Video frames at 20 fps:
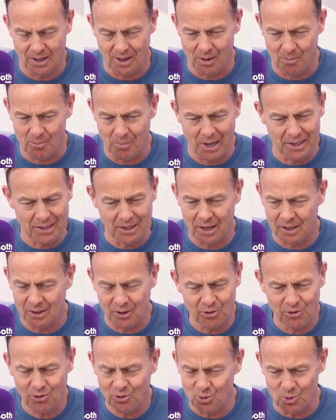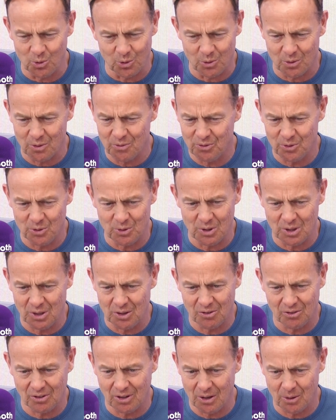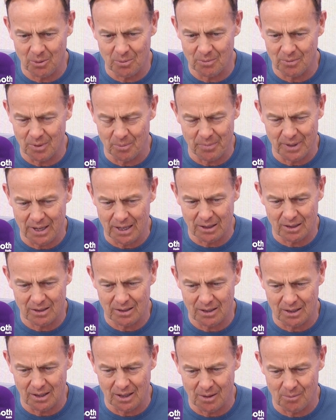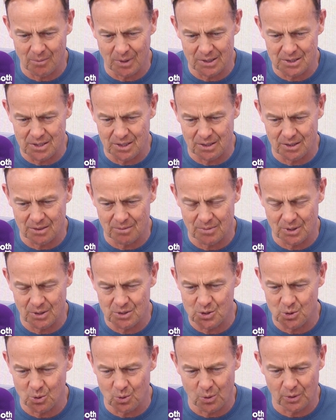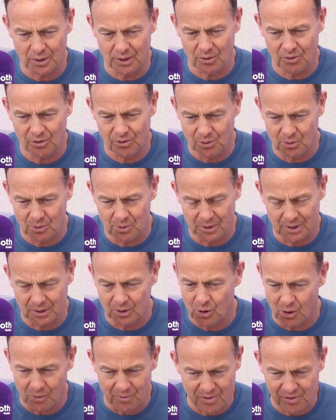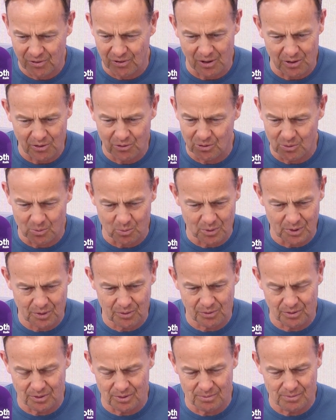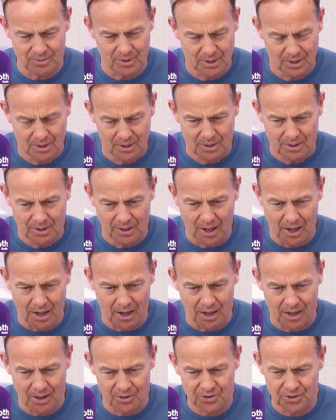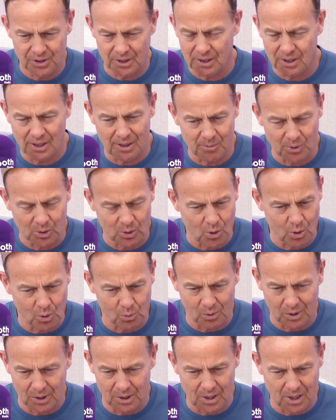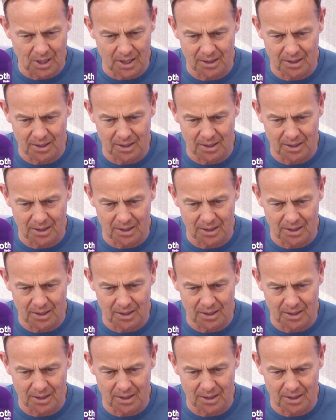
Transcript: my youngest daughter, a few years back, I did a talking tour in conversation with, and she came along one night